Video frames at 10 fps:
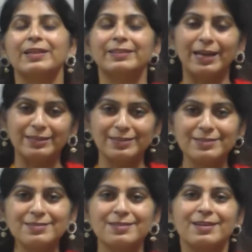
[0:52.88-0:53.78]
That
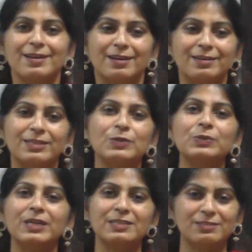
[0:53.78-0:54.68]
is a new
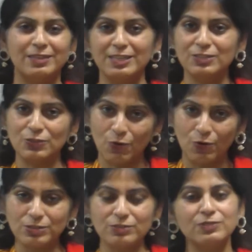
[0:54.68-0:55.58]
test series
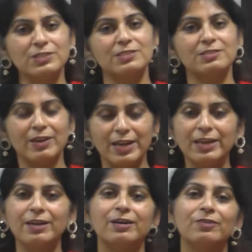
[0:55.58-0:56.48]
course, which is
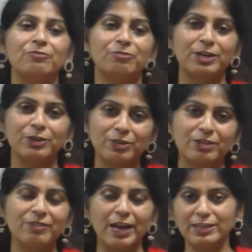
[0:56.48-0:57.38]
really a very good
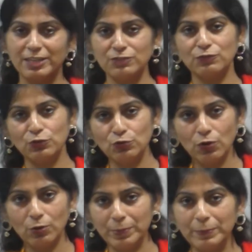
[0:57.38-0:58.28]
advantage for you
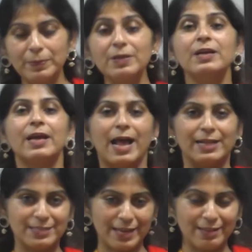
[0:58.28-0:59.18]
all people.
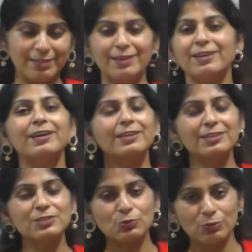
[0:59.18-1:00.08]
And second thing, it
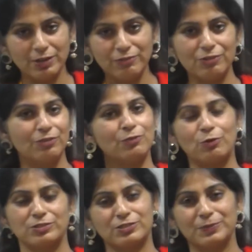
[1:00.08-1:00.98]
is totally free of
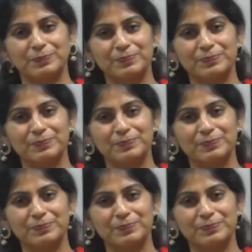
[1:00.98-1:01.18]
cost.